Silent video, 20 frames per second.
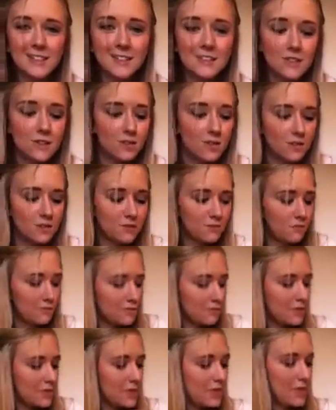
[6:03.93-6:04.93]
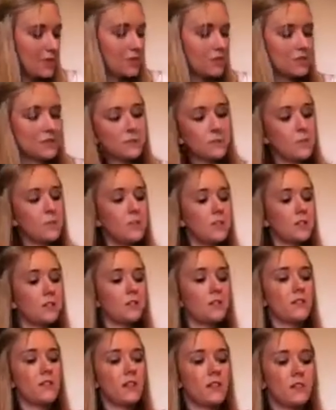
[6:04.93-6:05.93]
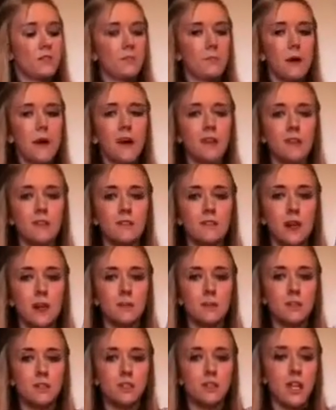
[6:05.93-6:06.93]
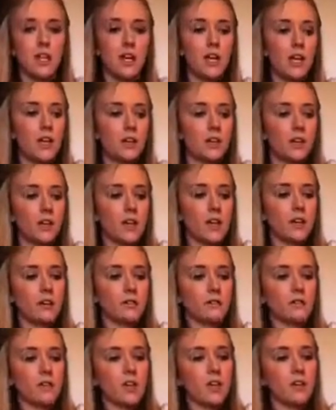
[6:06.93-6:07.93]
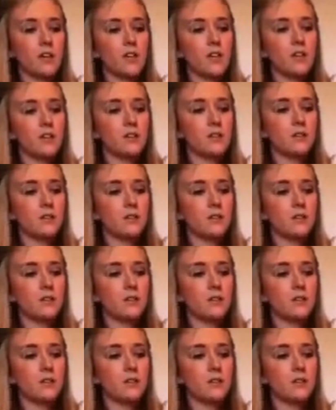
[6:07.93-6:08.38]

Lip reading: So just want to make sure that your bag is up straight and you kind of tug on it